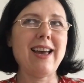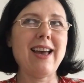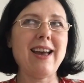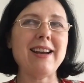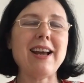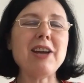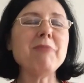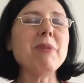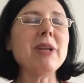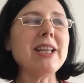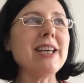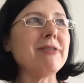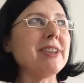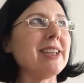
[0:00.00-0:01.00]
And I
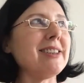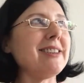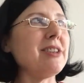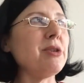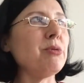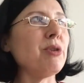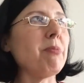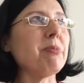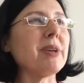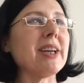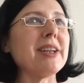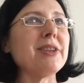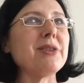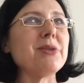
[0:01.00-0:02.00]
believe that Europe
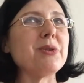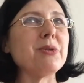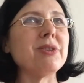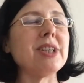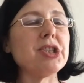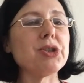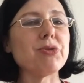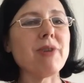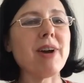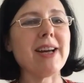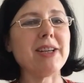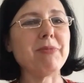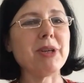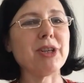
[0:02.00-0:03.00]
can do this
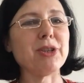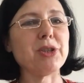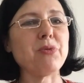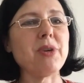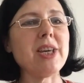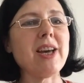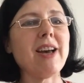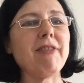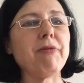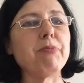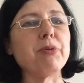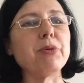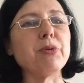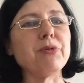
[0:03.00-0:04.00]
right, because we have
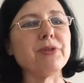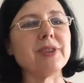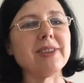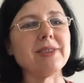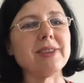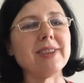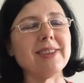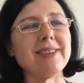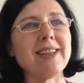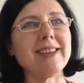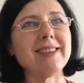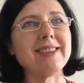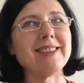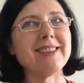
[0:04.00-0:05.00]
proved
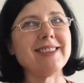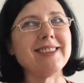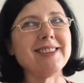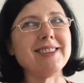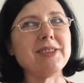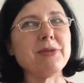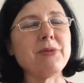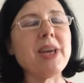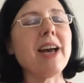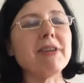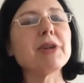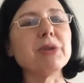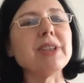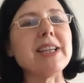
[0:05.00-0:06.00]
that we
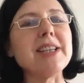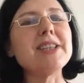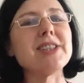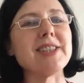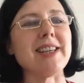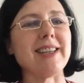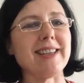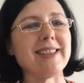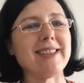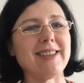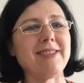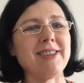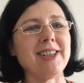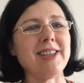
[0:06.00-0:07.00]
have a good
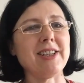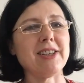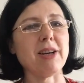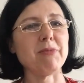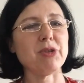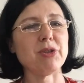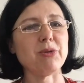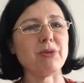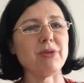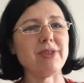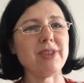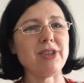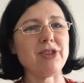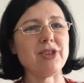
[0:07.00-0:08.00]
instinct when it comes
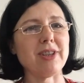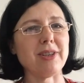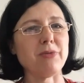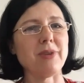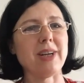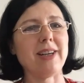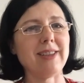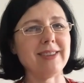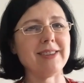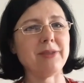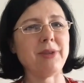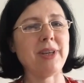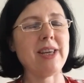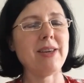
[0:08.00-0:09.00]
to digital world.
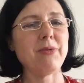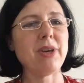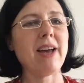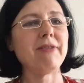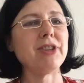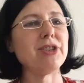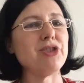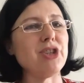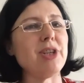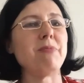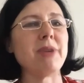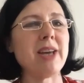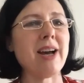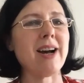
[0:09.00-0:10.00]
We have the
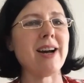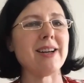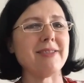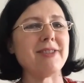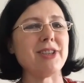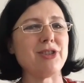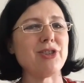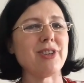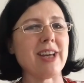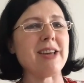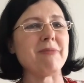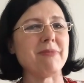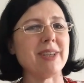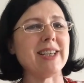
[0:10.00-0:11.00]
GDPR, which
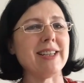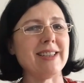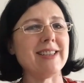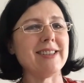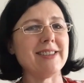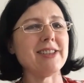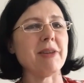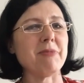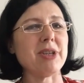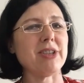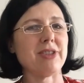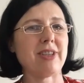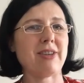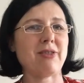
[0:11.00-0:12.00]
came some
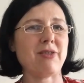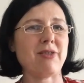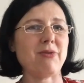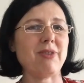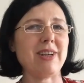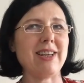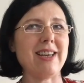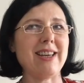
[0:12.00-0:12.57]
years ago.